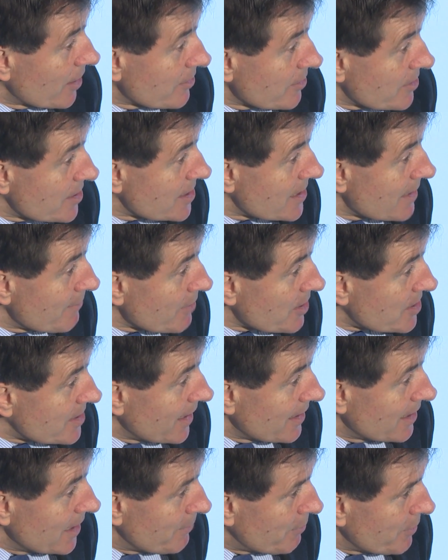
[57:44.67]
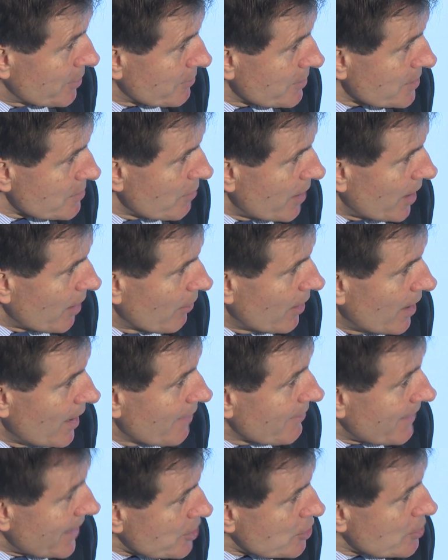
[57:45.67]
and to some extent Libya as well.
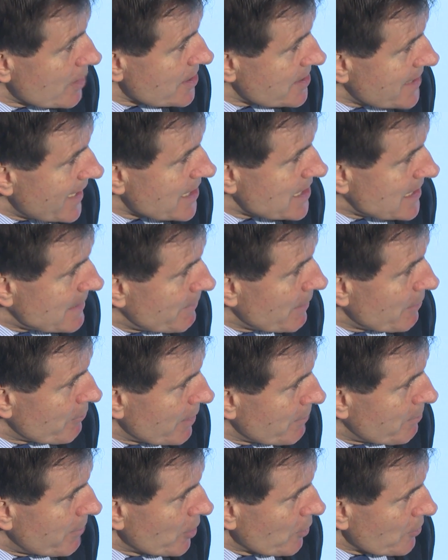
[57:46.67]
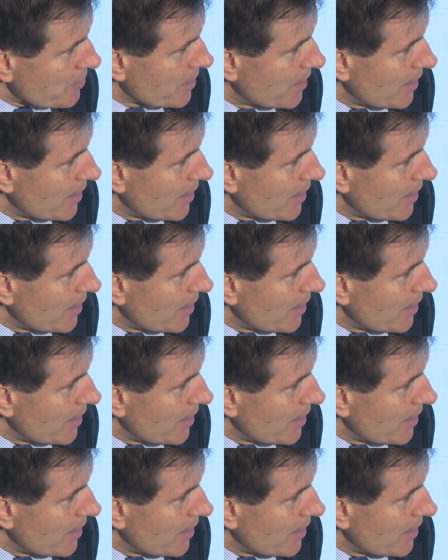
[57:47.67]
That trust has to be rebuilt.